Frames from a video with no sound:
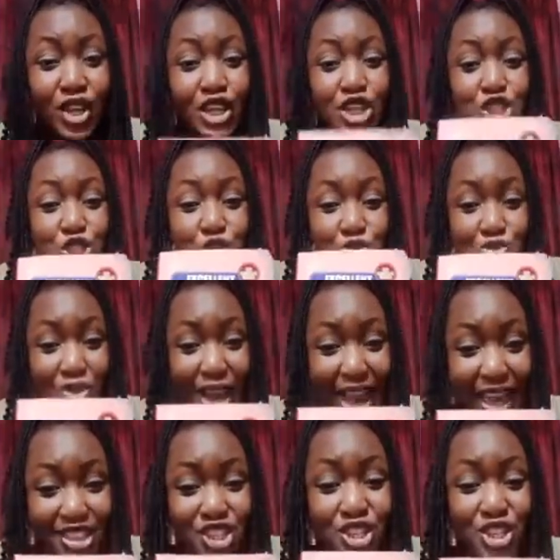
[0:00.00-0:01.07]
she
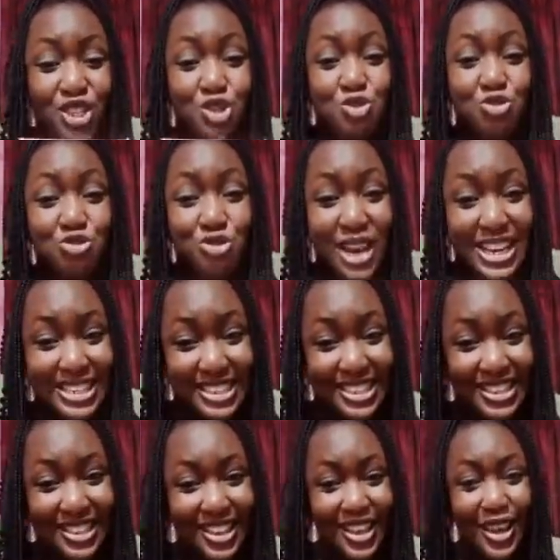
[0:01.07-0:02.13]
read, she is ready.
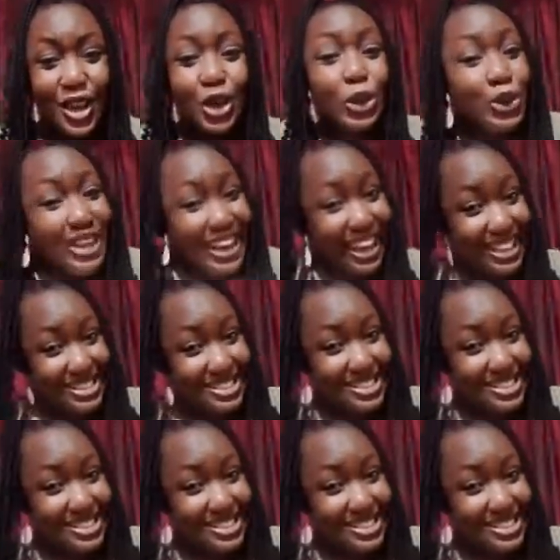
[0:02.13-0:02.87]
You get?